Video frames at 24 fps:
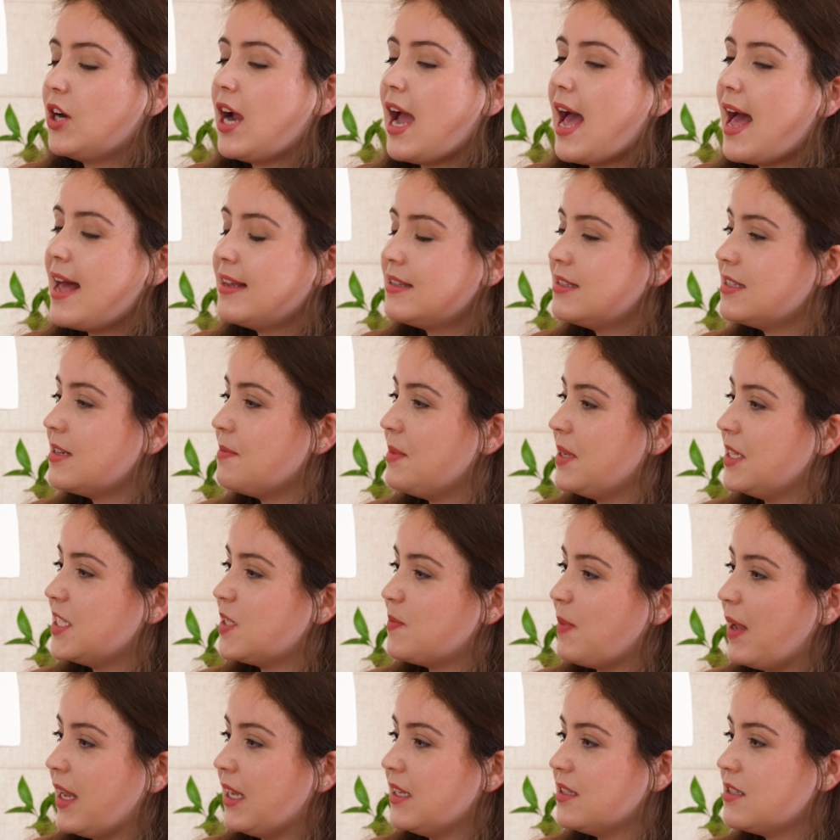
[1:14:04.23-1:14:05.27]
has to be
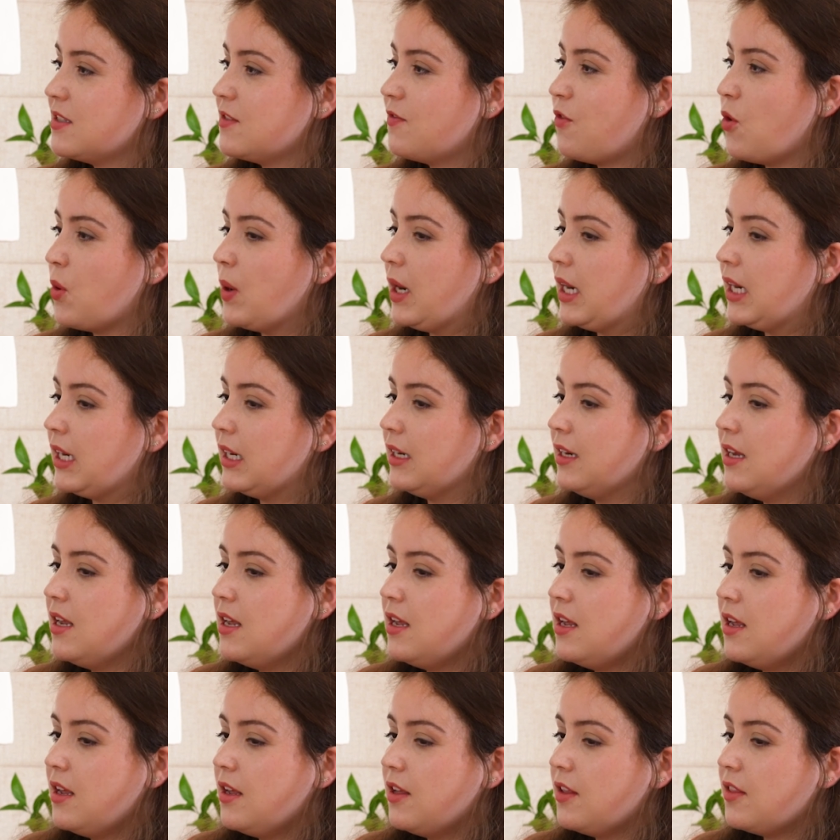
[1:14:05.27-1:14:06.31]
space for
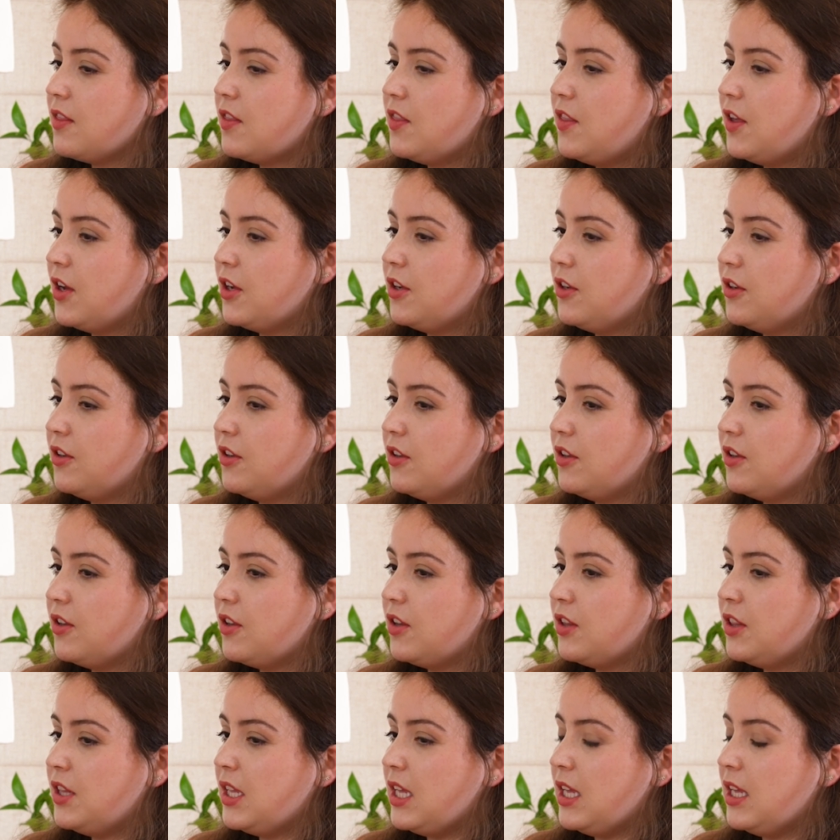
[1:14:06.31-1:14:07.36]

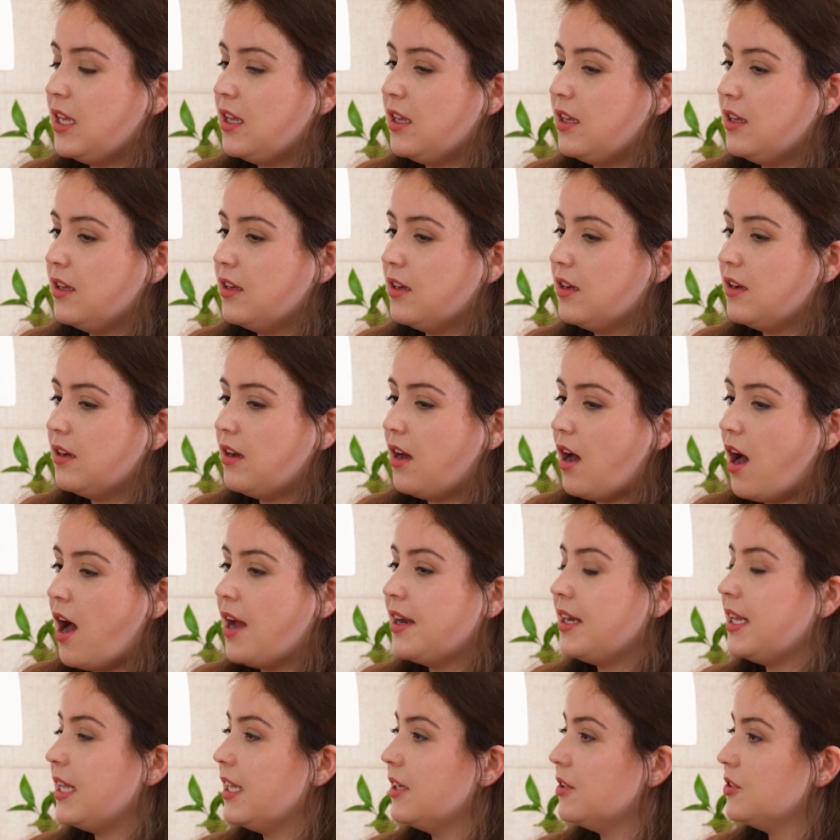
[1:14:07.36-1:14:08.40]
the
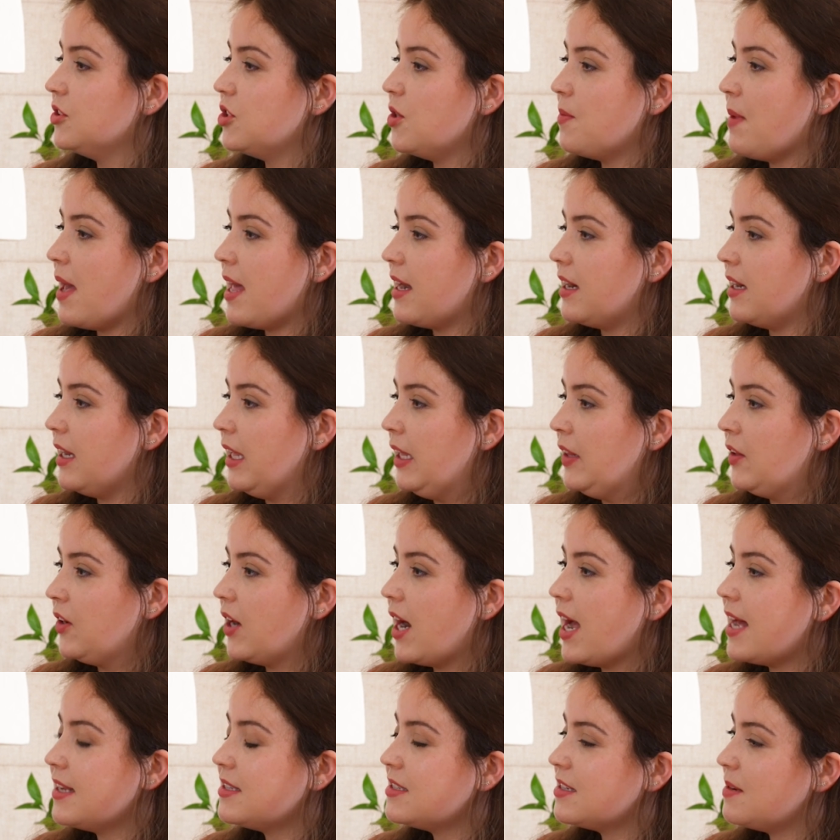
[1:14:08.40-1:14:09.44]
unhealed humanity. There
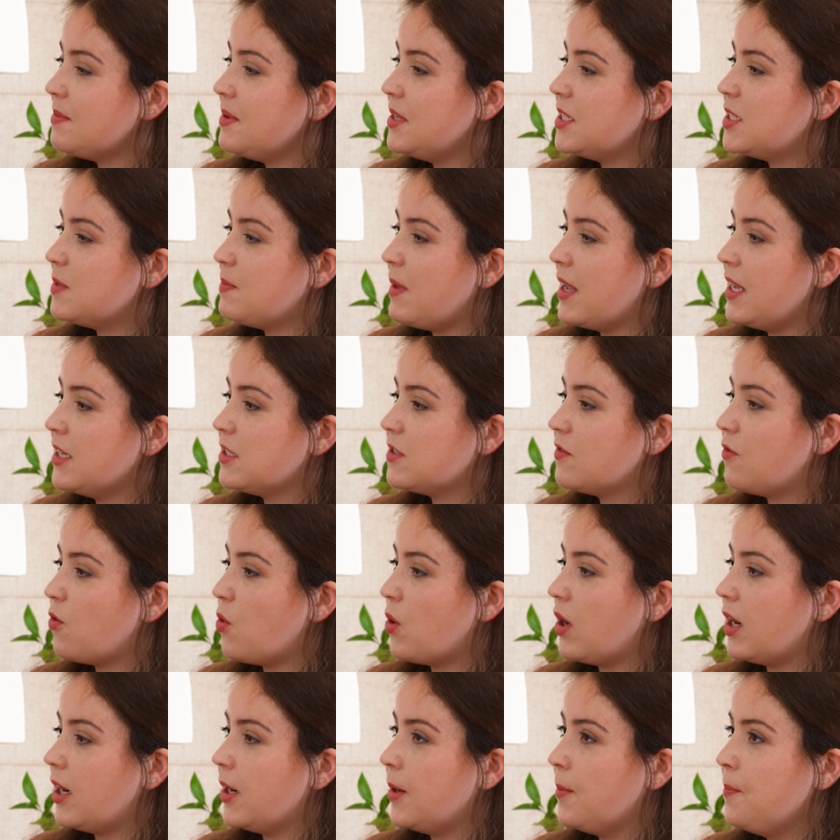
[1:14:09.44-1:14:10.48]
has to be space
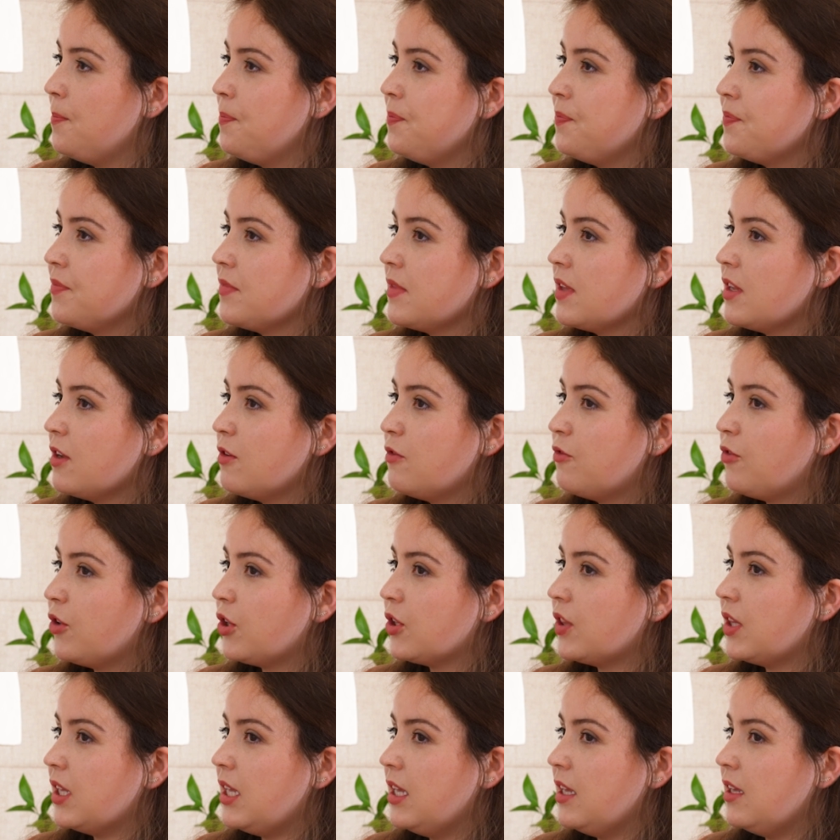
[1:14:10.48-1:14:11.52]
for
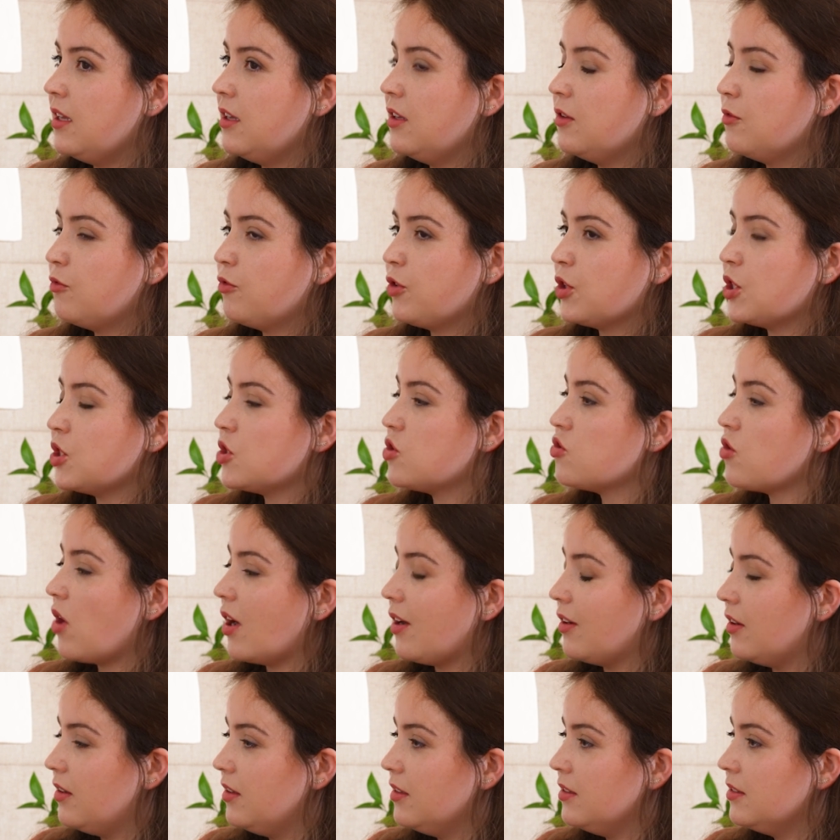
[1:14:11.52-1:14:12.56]
the
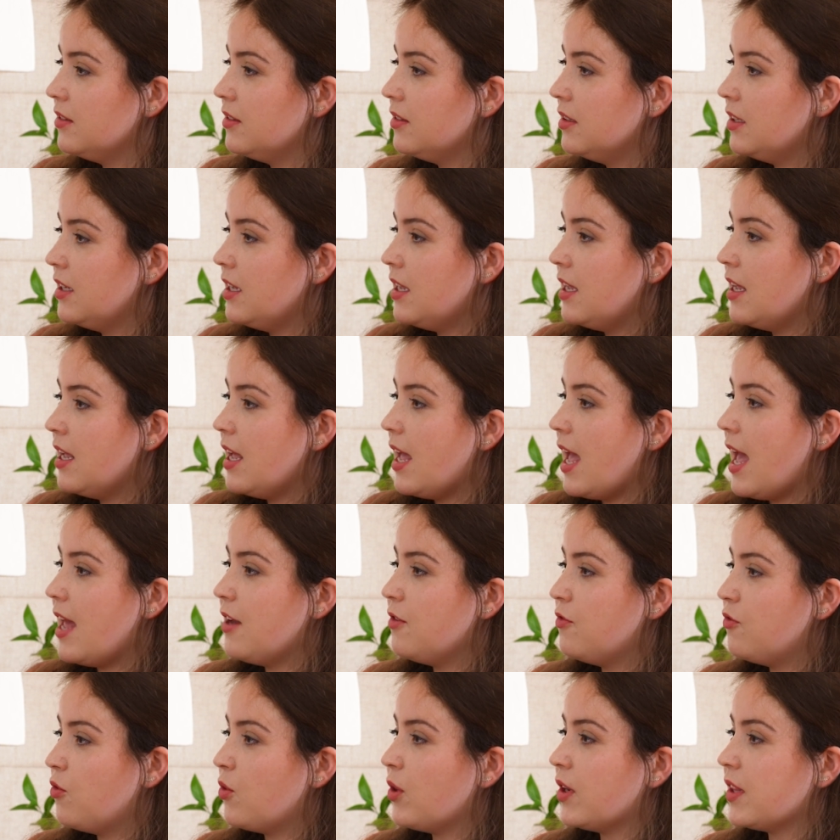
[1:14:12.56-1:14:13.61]
struggle
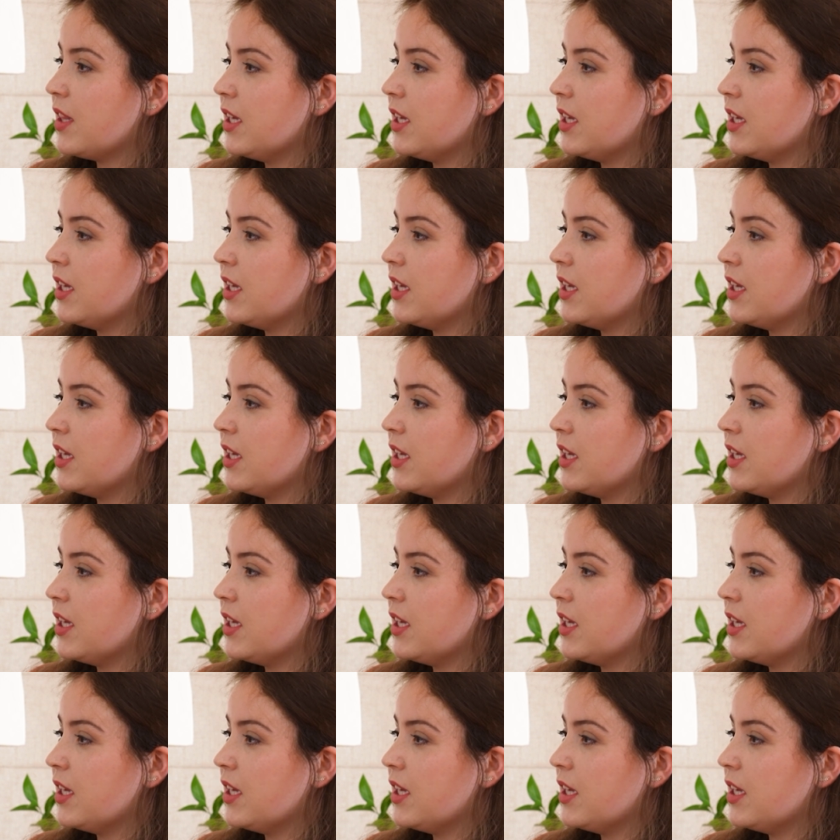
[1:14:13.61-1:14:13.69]
and for